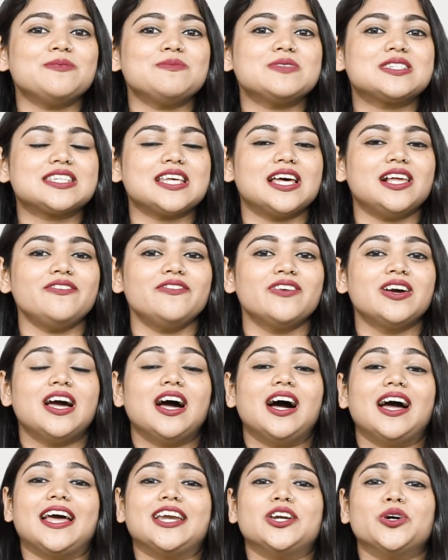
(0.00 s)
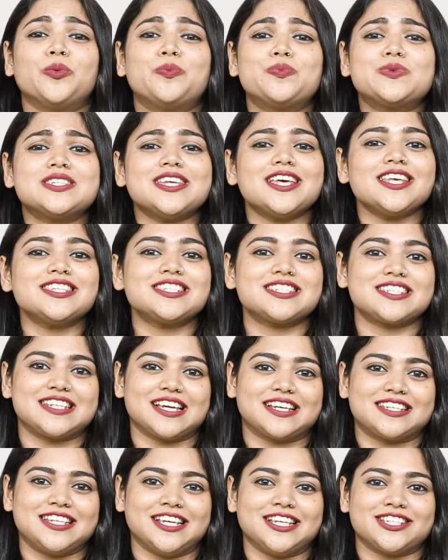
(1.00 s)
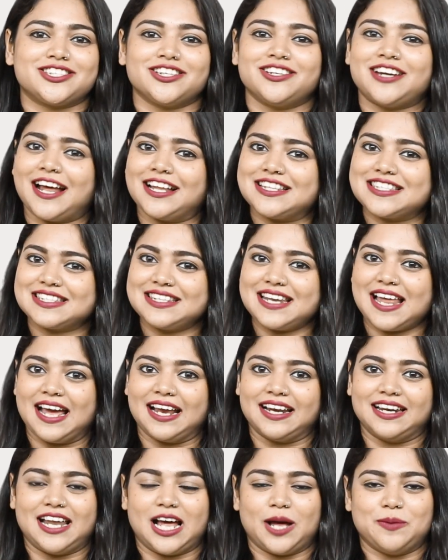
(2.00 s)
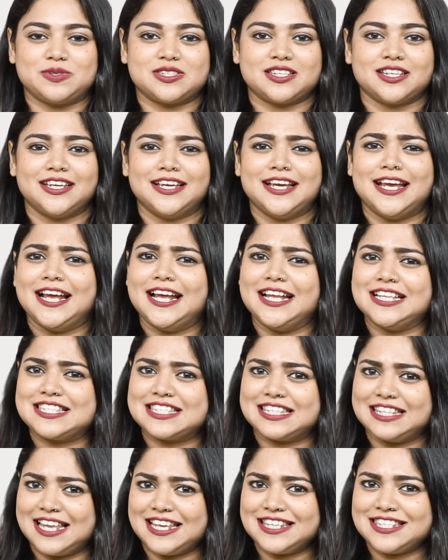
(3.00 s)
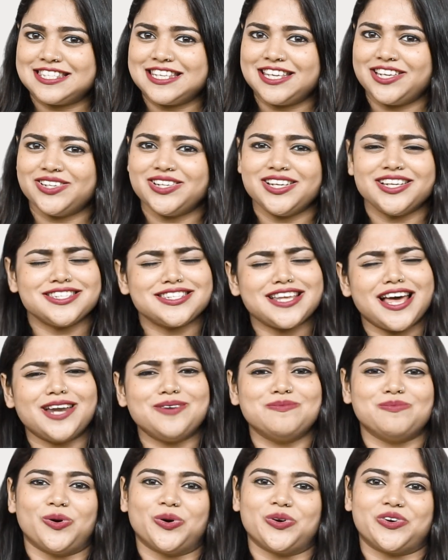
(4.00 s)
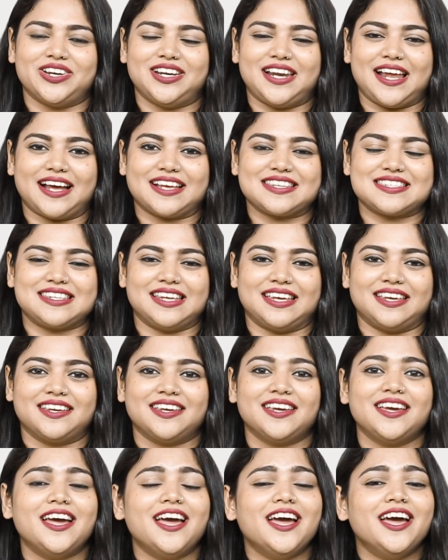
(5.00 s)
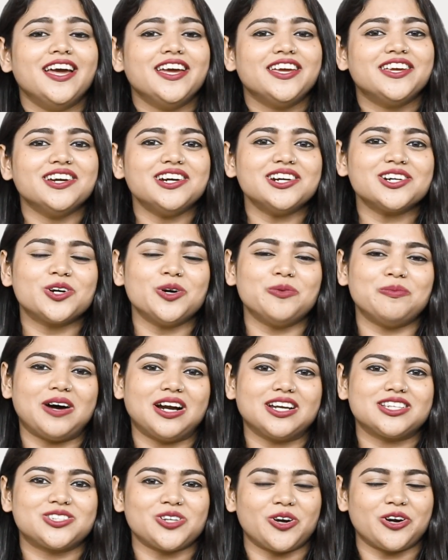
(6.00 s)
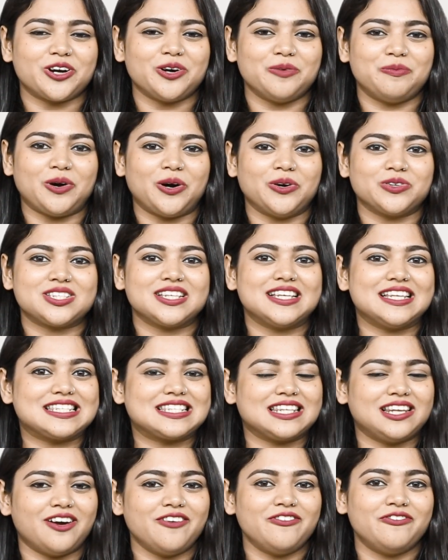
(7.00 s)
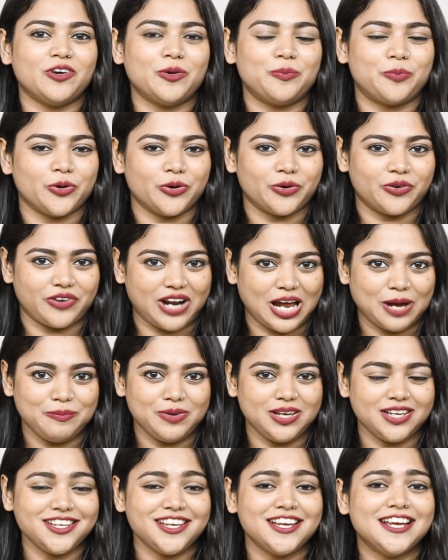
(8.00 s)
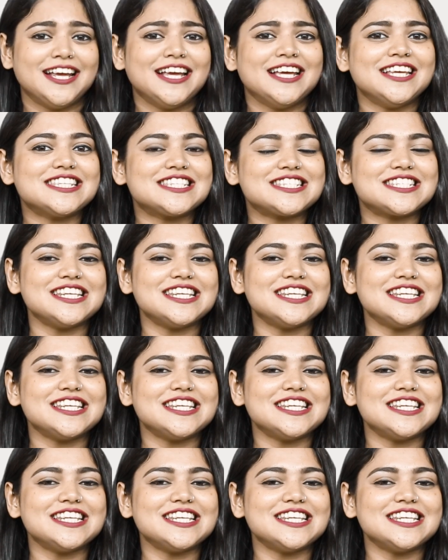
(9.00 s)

himself an obsessed dictator at Slang Labs. It's less serious and more relaxing. Hear Kumar talk about his love for programming, his